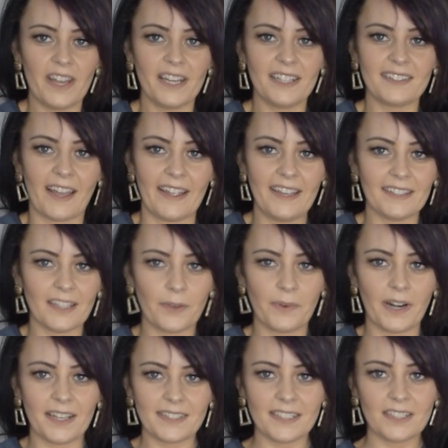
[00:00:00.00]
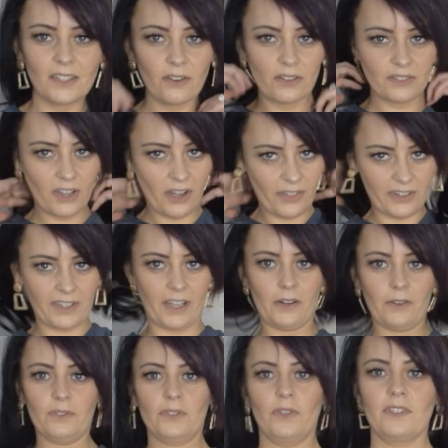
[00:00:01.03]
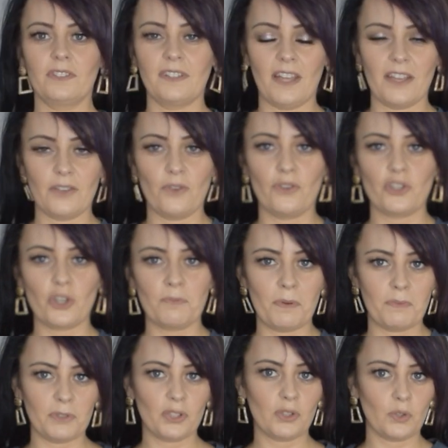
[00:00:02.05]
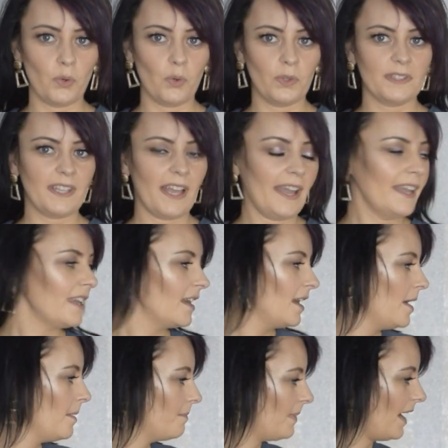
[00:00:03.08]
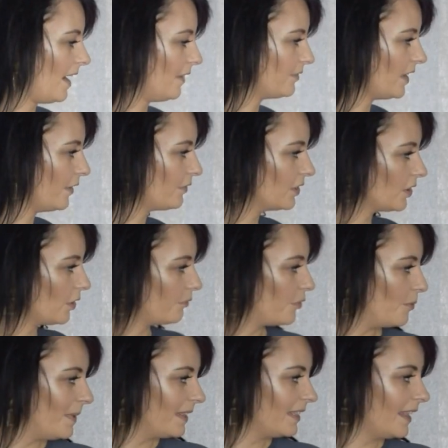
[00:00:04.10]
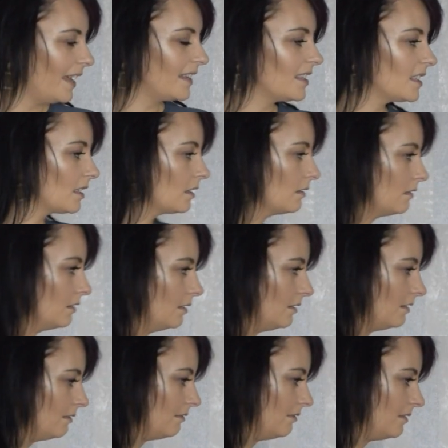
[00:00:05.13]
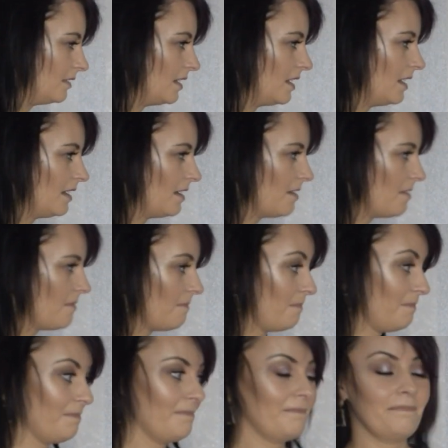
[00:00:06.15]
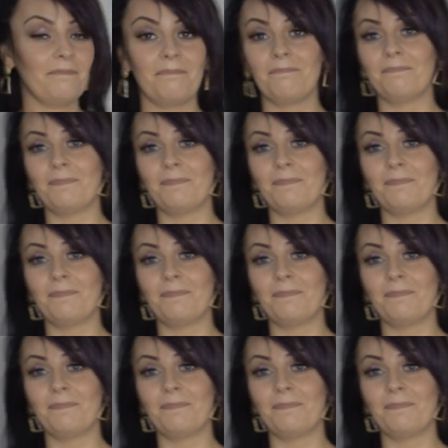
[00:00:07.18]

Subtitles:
It's got quite a lot of room in it. It's not a tight fitting top, so definitely stay true to size. A lot of people were saying that they were tight. It's definitely